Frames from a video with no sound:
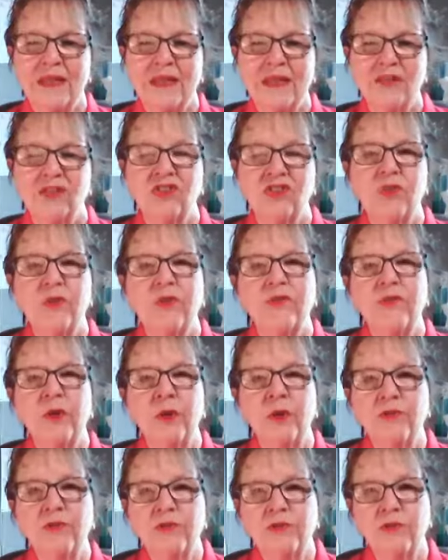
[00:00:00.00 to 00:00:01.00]
She was
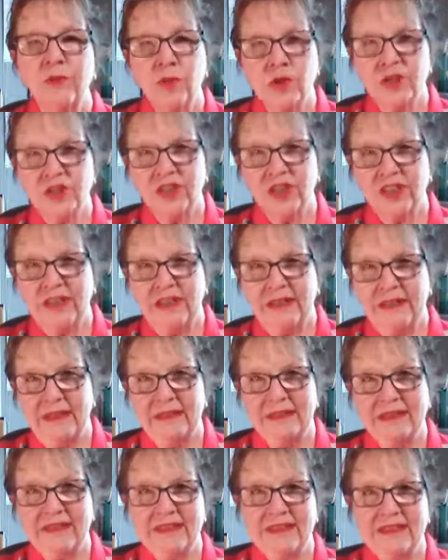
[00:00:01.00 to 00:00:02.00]
very
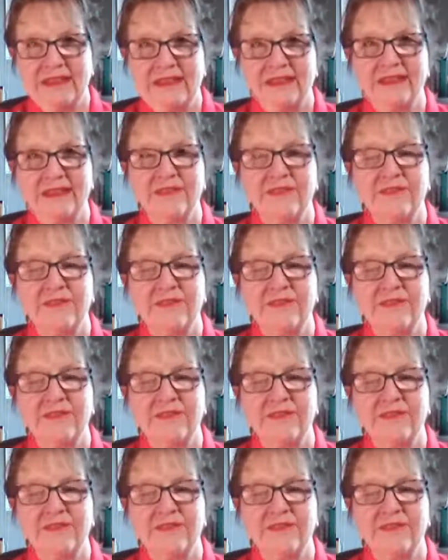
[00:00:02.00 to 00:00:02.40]
fortunate to